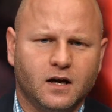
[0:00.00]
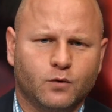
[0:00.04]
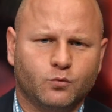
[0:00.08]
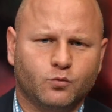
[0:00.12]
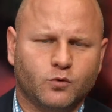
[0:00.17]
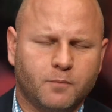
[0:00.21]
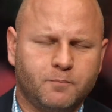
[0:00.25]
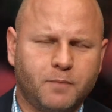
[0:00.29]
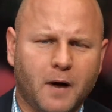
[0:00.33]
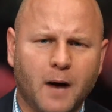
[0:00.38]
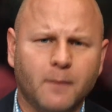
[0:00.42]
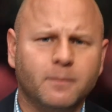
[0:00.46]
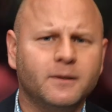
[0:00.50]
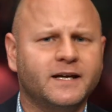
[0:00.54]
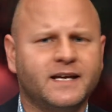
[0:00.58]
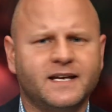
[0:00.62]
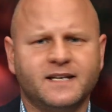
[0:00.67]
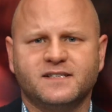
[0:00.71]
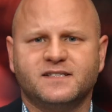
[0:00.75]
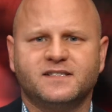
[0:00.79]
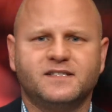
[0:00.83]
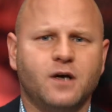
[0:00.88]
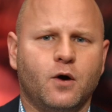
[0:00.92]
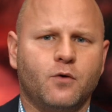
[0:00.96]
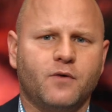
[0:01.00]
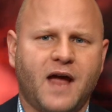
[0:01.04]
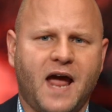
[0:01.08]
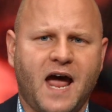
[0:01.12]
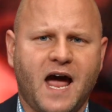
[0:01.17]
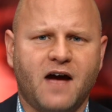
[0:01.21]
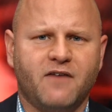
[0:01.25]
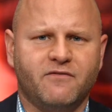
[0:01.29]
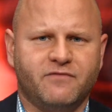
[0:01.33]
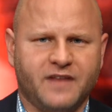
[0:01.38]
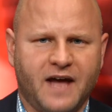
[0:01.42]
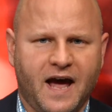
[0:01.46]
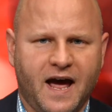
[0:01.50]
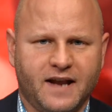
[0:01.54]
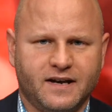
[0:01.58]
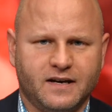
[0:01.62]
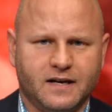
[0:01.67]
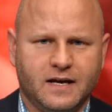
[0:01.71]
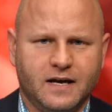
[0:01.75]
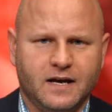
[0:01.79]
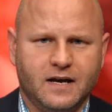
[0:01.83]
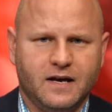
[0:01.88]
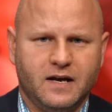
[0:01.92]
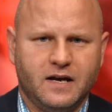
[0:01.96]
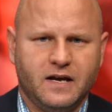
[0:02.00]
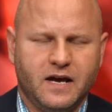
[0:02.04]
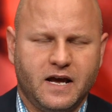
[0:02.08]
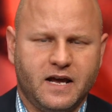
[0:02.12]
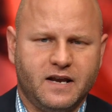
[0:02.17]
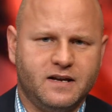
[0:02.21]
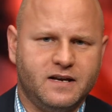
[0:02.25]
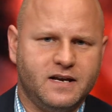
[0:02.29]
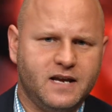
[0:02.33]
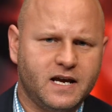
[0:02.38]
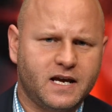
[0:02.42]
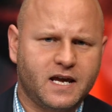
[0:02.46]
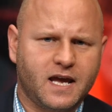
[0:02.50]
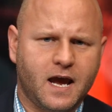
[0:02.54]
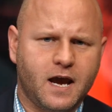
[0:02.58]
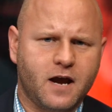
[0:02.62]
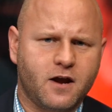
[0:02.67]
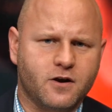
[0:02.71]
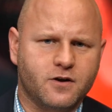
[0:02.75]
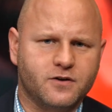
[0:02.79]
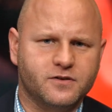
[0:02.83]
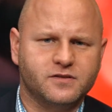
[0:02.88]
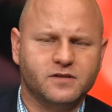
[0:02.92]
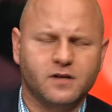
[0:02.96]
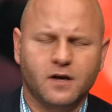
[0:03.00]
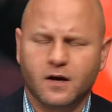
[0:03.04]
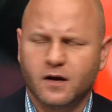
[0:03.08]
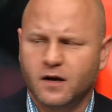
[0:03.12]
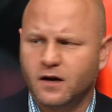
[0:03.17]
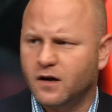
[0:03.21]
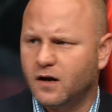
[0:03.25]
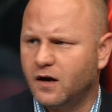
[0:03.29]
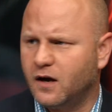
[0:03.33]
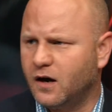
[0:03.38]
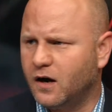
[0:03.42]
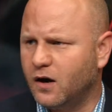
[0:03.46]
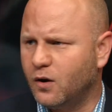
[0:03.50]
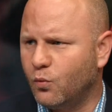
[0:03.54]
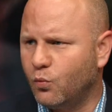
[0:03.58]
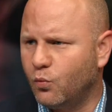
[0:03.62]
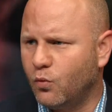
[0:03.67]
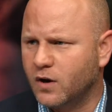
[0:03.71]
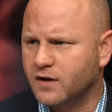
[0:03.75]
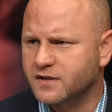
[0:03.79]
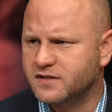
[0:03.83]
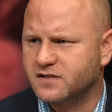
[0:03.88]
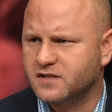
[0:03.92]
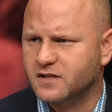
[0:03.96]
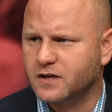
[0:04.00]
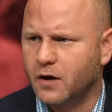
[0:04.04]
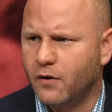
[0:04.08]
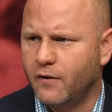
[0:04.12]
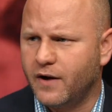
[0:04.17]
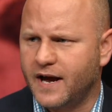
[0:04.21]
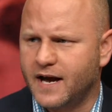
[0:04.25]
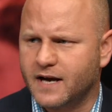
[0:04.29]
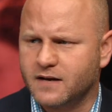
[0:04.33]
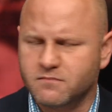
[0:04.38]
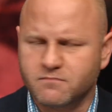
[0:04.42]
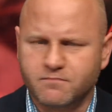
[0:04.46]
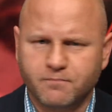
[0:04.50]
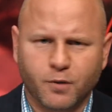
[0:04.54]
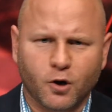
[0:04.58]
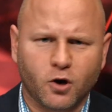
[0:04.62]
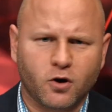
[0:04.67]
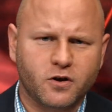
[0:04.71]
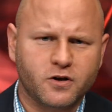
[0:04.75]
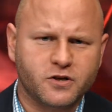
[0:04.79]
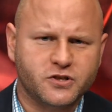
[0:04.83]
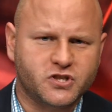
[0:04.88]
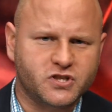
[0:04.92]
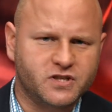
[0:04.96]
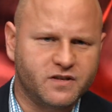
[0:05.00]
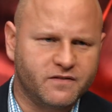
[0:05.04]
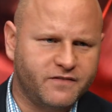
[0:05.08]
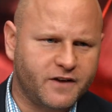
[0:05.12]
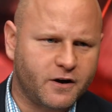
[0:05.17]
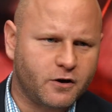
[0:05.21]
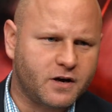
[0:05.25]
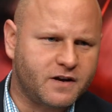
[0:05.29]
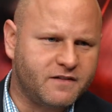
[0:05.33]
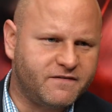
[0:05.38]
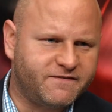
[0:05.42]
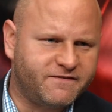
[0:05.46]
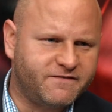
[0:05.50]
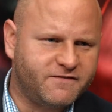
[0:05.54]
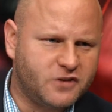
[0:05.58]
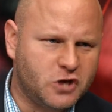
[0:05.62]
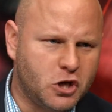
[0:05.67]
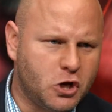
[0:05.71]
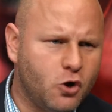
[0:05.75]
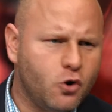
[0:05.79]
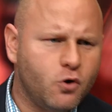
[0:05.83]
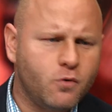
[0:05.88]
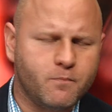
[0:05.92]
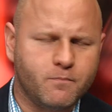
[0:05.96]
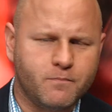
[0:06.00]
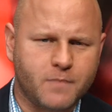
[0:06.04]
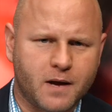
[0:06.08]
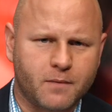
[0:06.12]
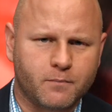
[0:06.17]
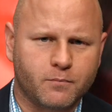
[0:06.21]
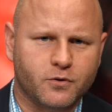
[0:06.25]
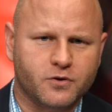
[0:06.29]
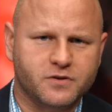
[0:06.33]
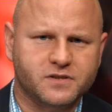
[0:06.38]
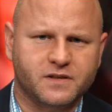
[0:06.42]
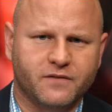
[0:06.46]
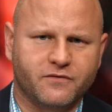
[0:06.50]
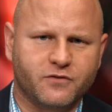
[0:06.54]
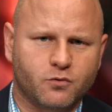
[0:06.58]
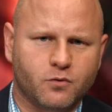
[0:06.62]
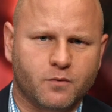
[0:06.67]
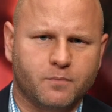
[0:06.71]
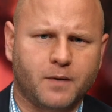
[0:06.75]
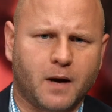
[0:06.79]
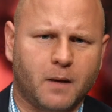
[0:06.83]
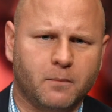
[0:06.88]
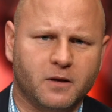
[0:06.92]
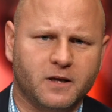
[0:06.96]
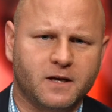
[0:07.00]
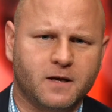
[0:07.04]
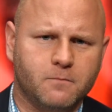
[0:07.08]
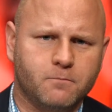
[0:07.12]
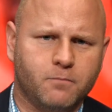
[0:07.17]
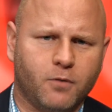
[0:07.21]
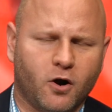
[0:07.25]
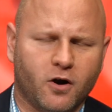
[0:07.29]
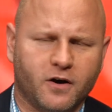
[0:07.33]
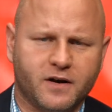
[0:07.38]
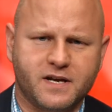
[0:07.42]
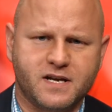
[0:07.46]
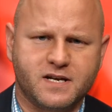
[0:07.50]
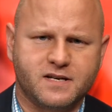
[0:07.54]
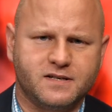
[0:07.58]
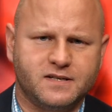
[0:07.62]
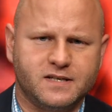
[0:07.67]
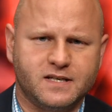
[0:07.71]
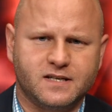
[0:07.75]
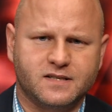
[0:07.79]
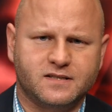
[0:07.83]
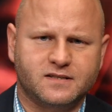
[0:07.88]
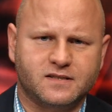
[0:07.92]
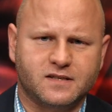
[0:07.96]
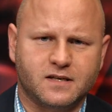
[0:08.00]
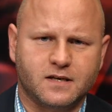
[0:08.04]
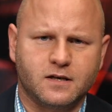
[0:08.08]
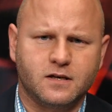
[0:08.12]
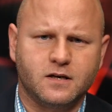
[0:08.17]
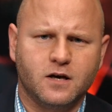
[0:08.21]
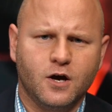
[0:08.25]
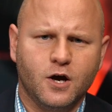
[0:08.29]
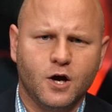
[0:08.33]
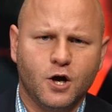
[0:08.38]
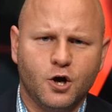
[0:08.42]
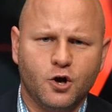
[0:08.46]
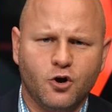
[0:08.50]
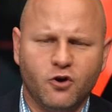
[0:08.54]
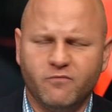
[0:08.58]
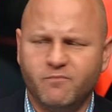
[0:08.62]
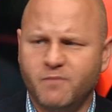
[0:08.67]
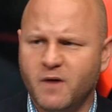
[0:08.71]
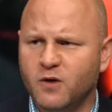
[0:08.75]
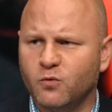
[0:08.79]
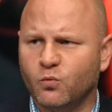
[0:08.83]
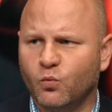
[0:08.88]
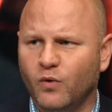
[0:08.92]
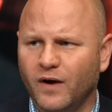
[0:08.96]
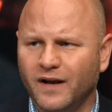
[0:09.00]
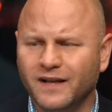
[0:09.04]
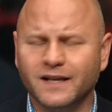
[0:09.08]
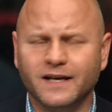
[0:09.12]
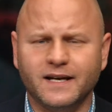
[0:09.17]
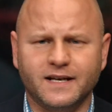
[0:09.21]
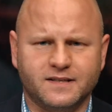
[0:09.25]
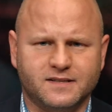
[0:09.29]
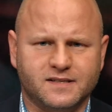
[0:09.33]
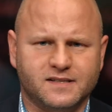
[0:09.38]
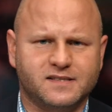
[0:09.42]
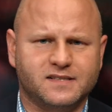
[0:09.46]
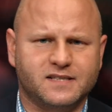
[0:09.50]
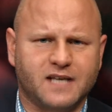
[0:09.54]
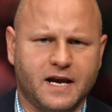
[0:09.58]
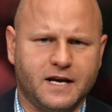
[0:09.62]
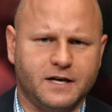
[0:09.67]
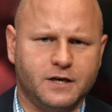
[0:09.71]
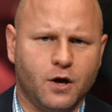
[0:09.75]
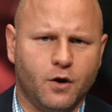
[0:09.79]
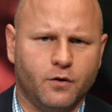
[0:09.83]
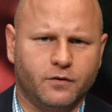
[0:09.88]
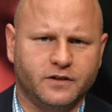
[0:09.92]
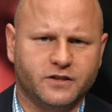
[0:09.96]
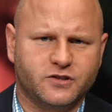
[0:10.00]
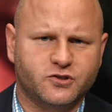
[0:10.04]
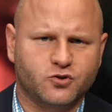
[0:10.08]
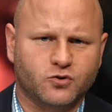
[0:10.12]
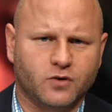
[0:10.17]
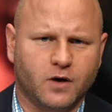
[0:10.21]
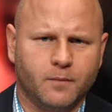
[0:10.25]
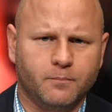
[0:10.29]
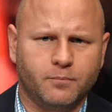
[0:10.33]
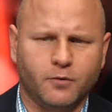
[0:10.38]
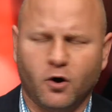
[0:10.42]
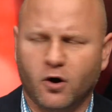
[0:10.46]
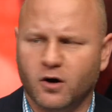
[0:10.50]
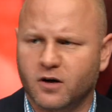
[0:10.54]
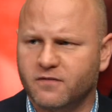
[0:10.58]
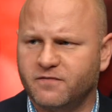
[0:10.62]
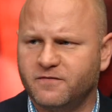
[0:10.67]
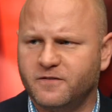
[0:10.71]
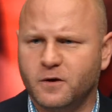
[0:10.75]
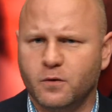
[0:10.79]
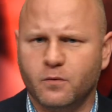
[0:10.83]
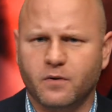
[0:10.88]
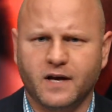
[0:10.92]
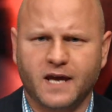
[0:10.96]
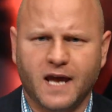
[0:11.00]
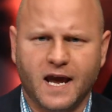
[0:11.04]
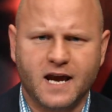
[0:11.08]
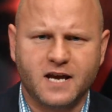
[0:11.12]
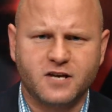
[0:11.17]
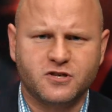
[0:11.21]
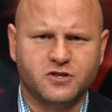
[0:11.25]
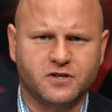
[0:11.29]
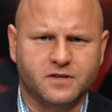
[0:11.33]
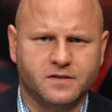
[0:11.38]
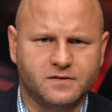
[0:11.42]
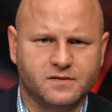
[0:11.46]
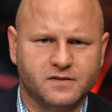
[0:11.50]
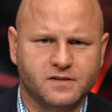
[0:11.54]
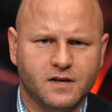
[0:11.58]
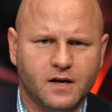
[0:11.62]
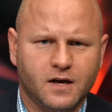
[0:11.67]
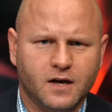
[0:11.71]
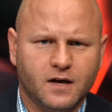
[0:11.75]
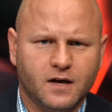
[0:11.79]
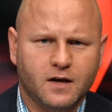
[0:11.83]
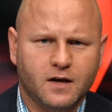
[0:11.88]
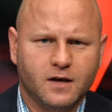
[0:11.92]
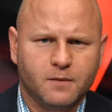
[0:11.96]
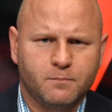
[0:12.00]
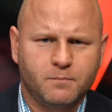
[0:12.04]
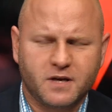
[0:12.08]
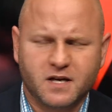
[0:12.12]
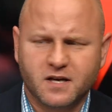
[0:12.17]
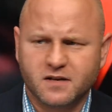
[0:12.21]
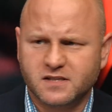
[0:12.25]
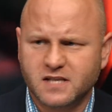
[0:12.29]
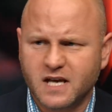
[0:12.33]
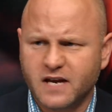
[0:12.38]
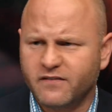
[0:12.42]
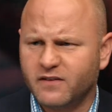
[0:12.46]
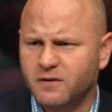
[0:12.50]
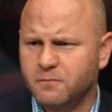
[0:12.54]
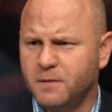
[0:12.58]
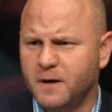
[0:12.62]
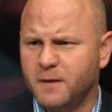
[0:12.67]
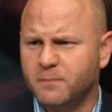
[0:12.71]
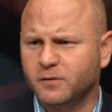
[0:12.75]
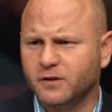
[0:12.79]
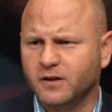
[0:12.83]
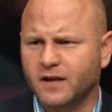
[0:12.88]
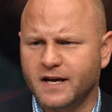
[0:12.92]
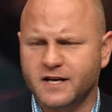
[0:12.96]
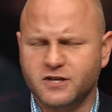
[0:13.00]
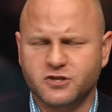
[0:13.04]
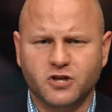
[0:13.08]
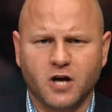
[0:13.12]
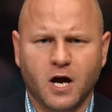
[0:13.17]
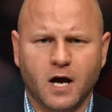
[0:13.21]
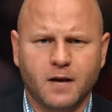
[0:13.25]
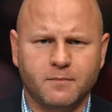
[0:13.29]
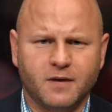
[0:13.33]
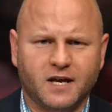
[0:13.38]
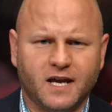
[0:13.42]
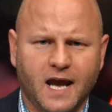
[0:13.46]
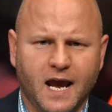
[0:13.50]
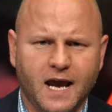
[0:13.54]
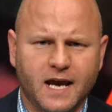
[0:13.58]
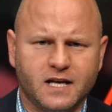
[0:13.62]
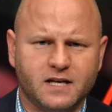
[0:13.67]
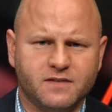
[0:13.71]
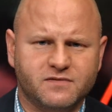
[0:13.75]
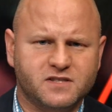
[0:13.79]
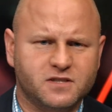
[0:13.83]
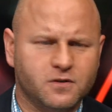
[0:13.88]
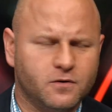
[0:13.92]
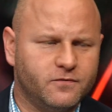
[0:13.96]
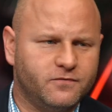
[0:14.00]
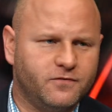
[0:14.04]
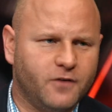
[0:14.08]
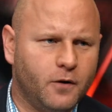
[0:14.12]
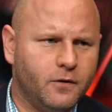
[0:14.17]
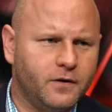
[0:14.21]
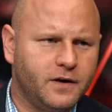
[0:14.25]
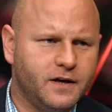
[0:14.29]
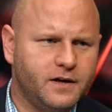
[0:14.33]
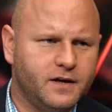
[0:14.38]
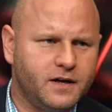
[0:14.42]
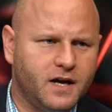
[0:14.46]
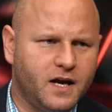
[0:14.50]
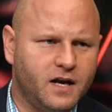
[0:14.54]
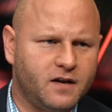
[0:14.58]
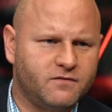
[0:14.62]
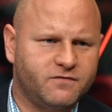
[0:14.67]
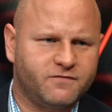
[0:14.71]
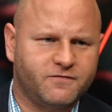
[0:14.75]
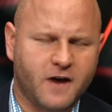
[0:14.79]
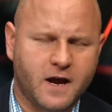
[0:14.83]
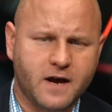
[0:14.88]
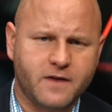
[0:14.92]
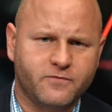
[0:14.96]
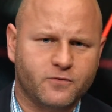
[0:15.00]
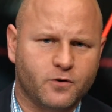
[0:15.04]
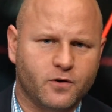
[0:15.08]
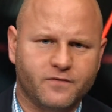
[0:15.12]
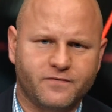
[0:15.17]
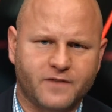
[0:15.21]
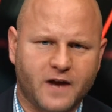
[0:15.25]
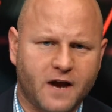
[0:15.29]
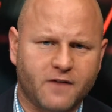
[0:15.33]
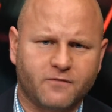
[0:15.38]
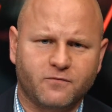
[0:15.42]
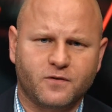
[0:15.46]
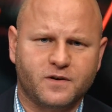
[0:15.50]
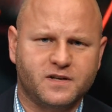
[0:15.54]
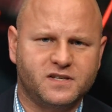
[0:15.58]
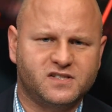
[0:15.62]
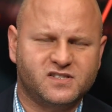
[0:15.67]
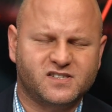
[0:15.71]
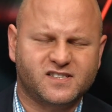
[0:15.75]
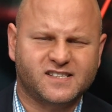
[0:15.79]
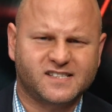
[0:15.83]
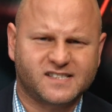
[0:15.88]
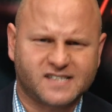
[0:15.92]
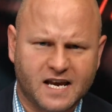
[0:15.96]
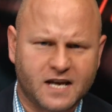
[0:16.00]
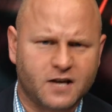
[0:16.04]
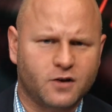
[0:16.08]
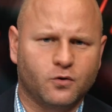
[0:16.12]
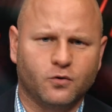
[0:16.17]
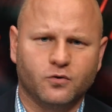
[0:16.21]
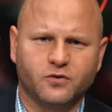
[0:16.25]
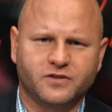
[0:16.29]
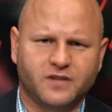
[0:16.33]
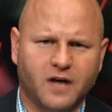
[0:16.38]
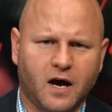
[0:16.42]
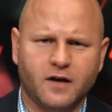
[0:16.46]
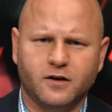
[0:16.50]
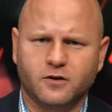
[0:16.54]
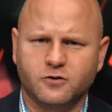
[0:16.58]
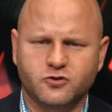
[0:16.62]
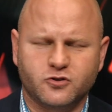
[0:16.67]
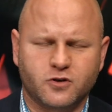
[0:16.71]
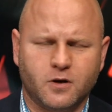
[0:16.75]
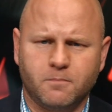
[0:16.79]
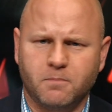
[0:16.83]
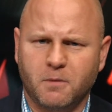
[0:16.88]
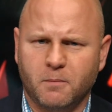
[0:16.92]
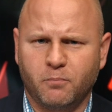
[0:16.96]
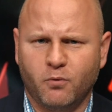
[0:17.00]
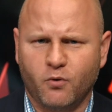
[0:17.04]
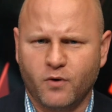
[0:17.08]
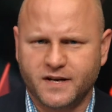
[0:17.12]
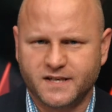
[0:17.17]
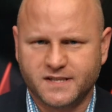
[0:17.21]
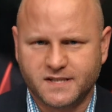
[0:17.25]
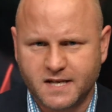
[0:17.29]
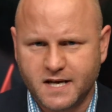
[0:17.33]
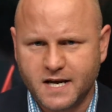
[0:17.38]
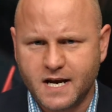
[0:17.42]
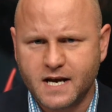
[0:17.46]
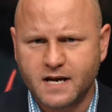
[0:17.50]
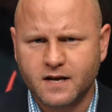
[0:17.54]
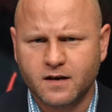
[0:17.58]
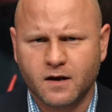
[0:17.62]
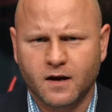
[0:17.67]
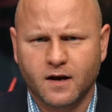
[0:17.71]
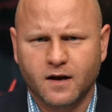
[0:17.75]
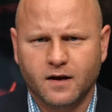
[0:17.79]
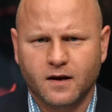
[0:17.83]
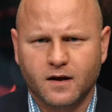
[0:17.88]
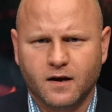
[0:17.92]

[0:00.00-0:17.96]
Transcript: Republicans don't have that. And Nick Ayers uh, wants to go ahead and purge the very few members of the Republican Party in D C who've been willing to say no to Trump on a few occasions. Because even people like John McCain have still voted in favor of every single Donald Trump appointee.